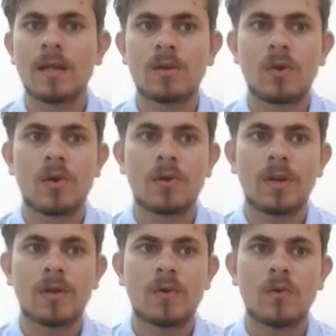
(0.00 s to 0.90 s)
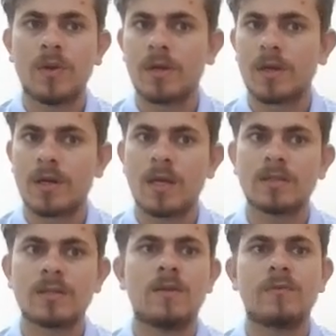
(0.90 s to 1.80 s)
at the Toronto
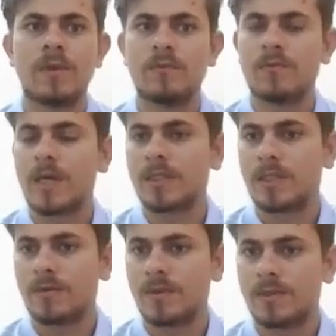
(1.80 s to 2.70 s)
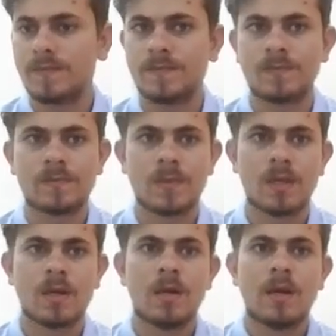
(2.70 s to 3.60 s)
International Film Festival
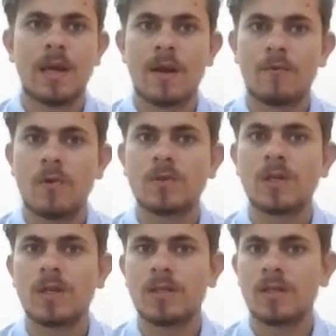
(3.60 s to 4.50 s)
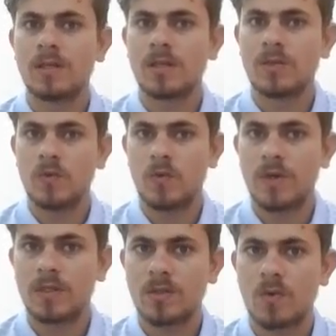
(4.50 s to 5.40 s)
and was released in the
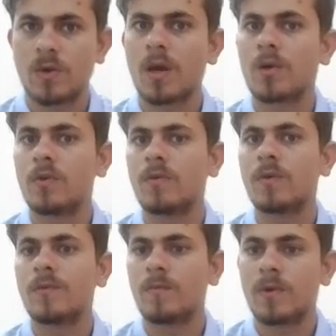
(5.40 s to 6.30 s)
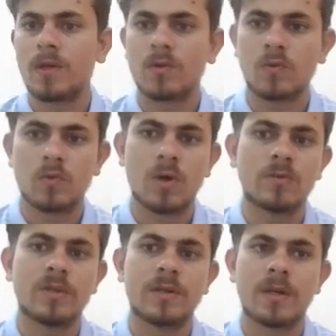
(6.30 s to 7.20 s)
US on October 15,
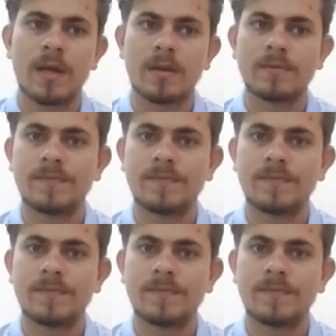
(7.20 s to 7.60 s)
2010.